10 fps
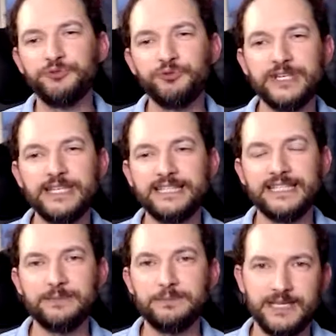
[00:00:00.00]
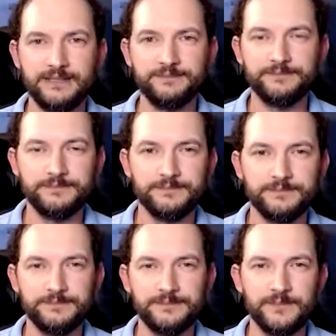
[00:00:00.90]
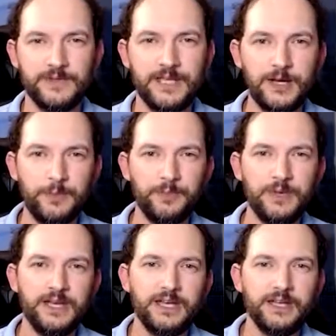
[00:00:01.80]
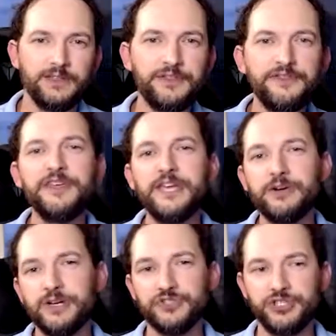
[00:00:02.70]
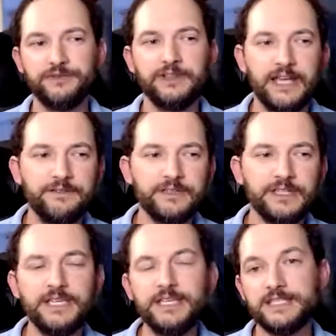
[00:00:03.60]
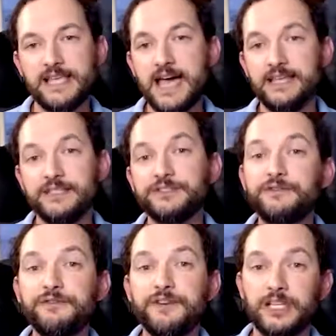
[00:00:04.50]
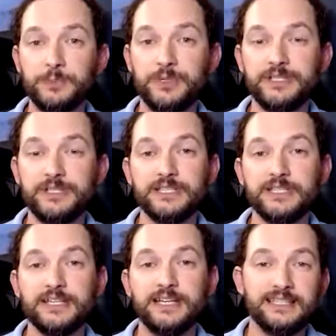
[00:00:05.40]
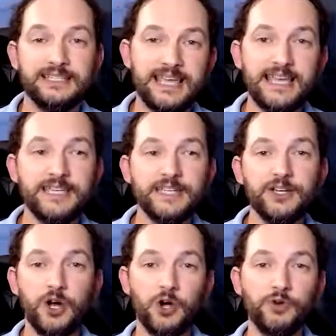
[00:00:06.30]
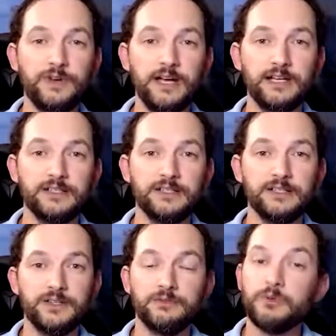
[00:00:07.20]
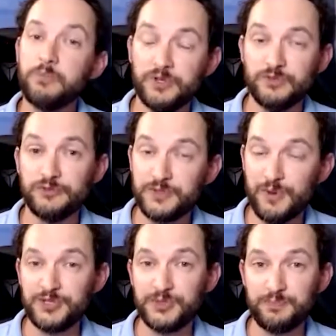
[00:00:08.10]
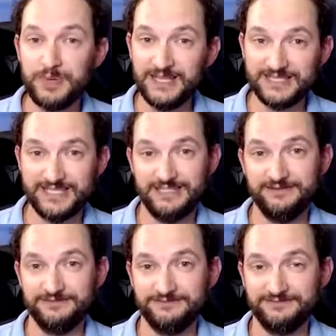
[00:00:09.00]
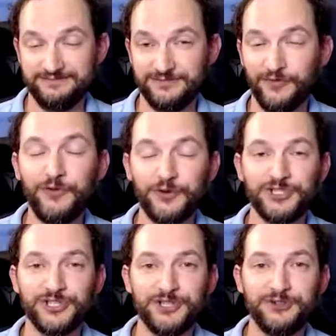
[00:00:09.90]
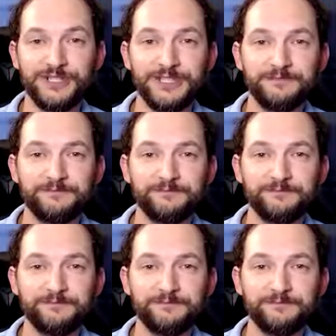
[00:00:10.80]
really mean? Now, the theory of shift left is that developers are taking over responsibility for security.